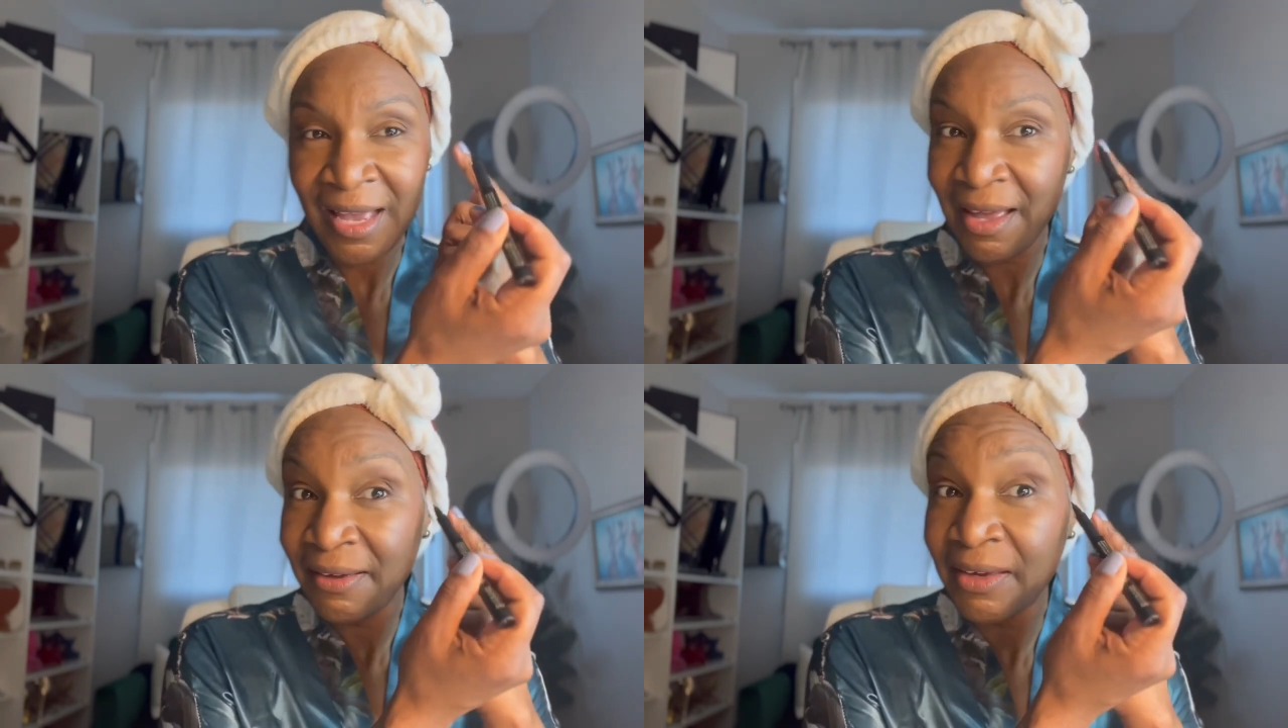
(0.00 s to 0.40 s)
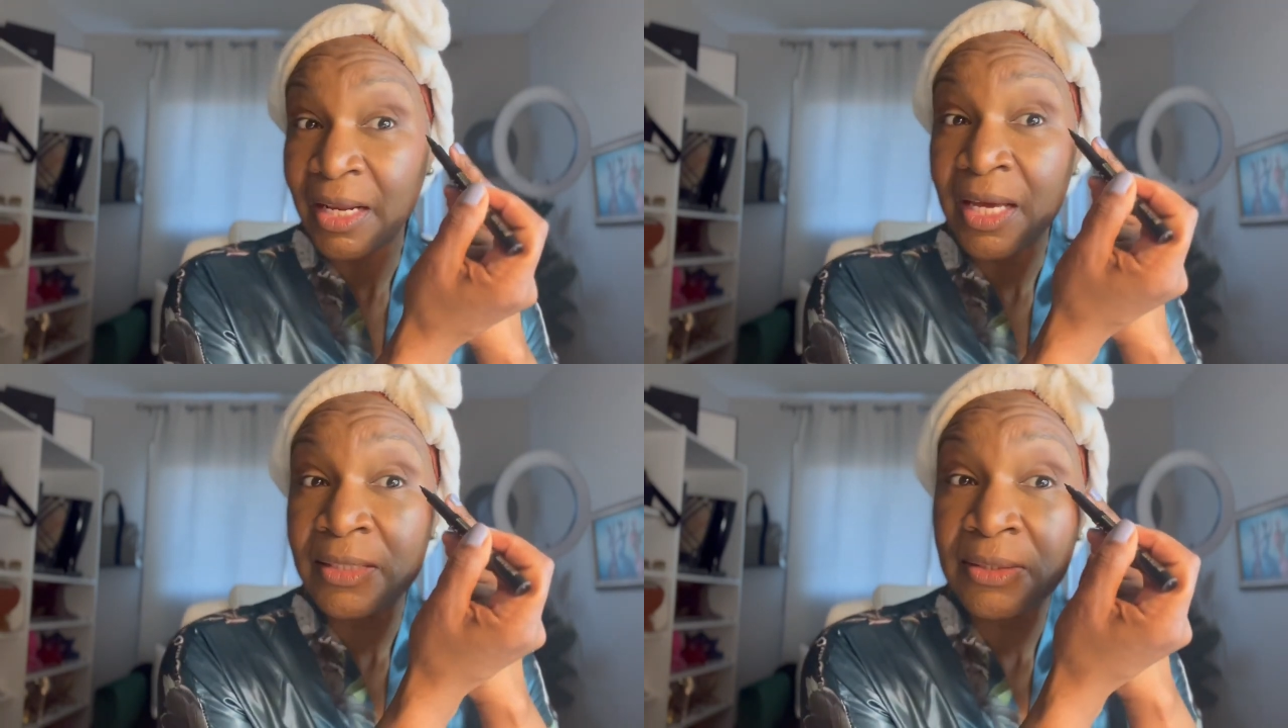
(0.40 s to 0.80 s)
I, I
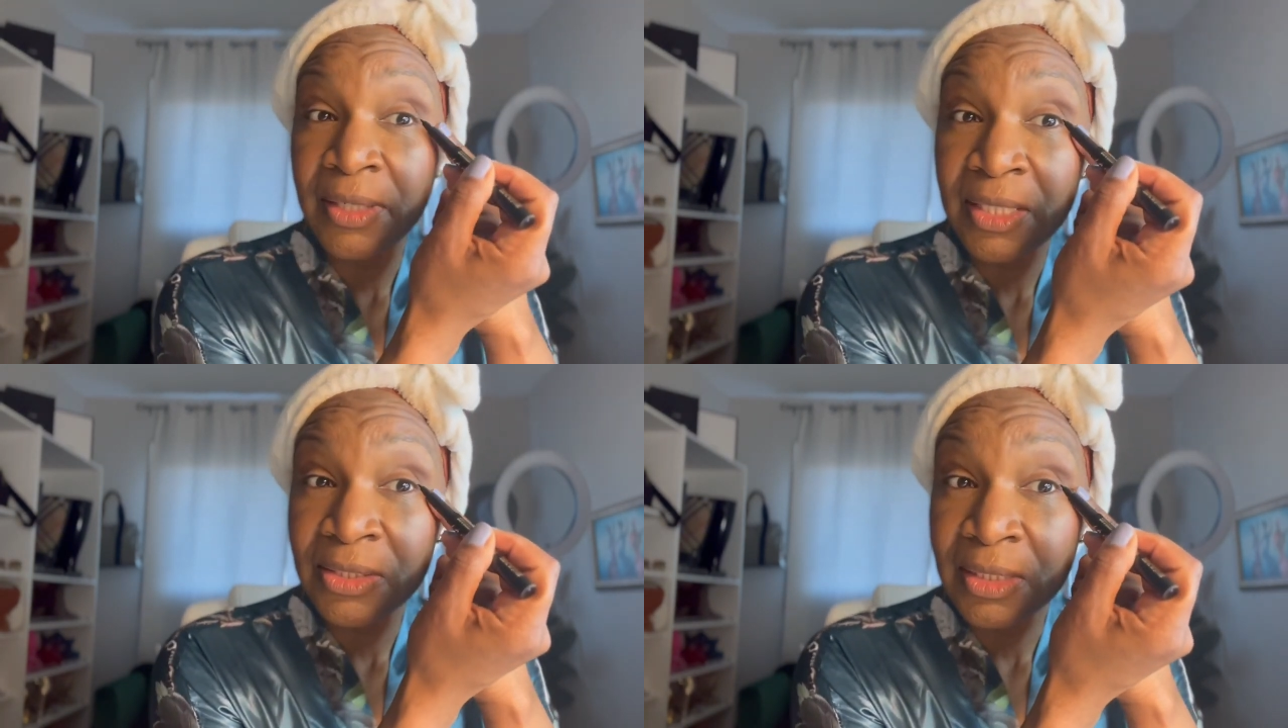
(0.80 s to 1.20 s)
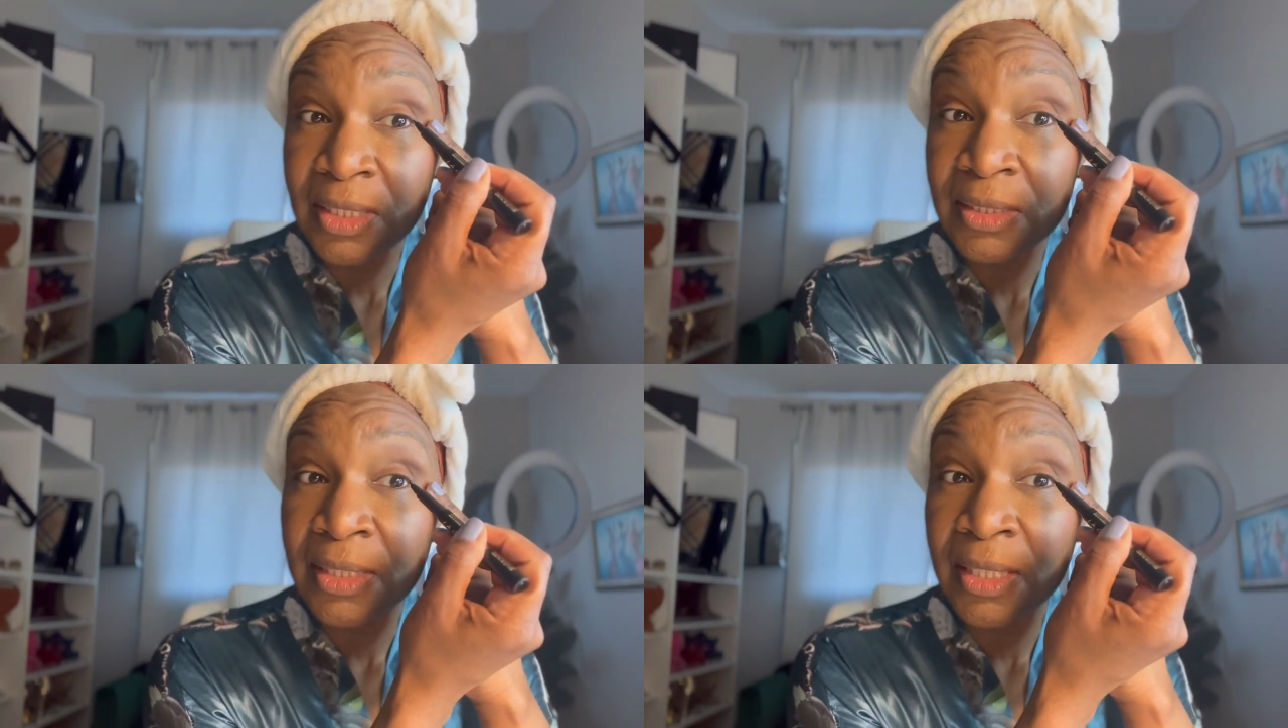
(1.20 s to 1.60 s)
gotta ask her how she
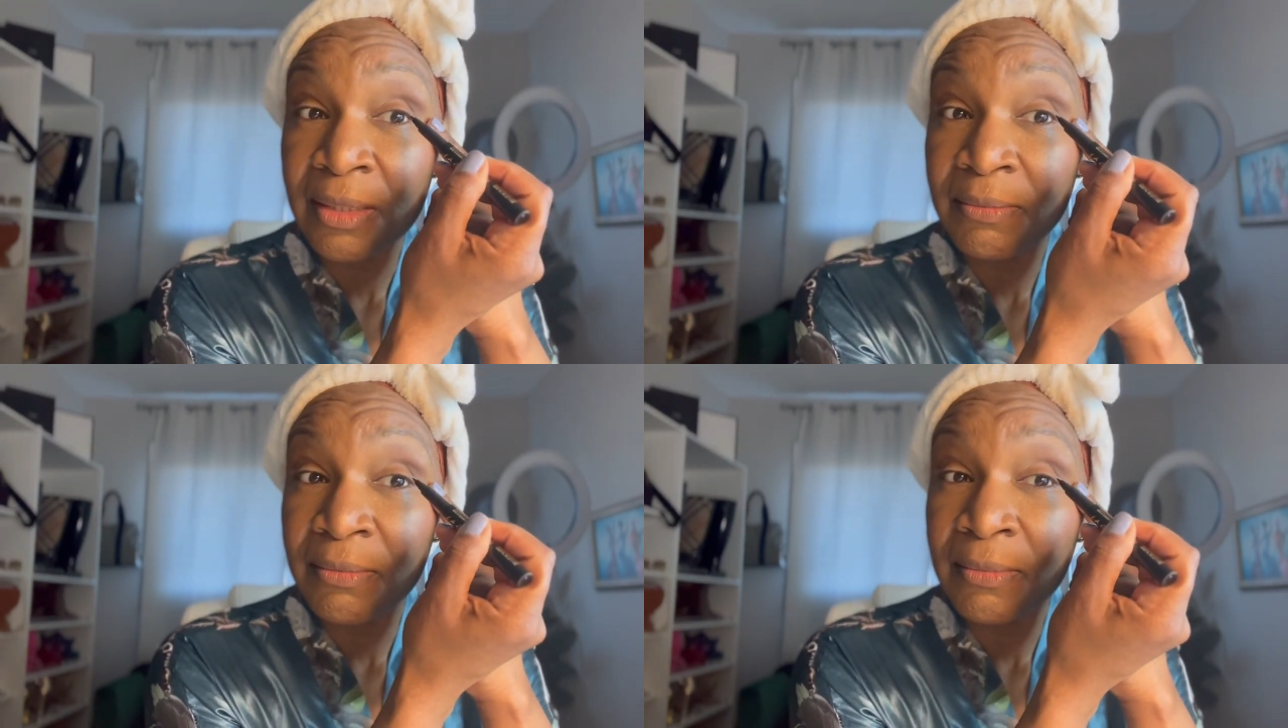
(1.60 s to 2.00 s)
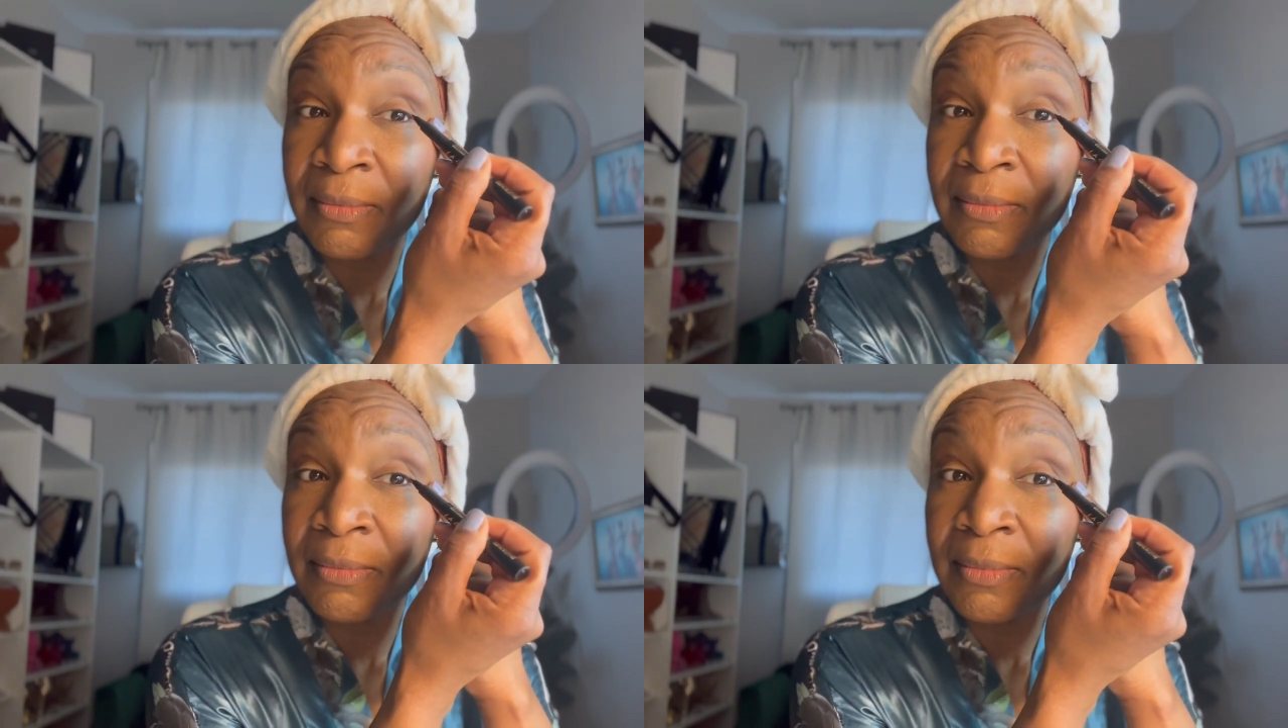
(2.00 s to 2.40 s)
does
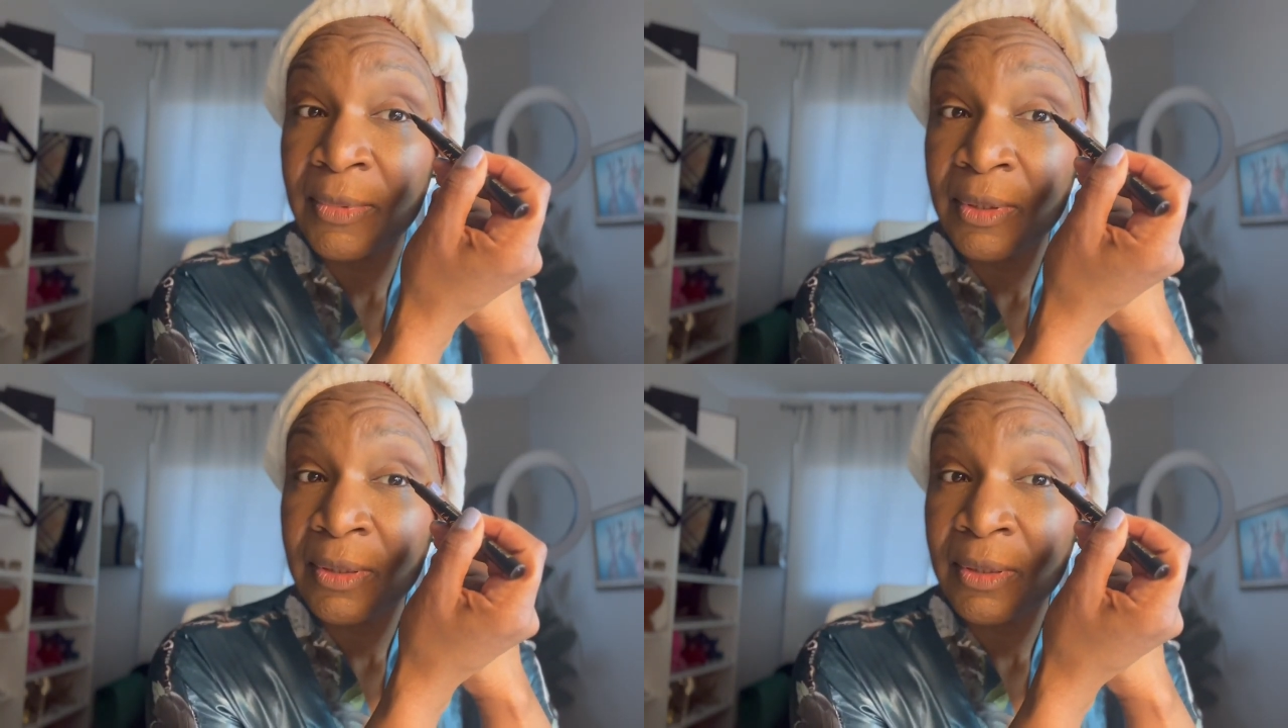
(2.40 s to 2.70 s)
that.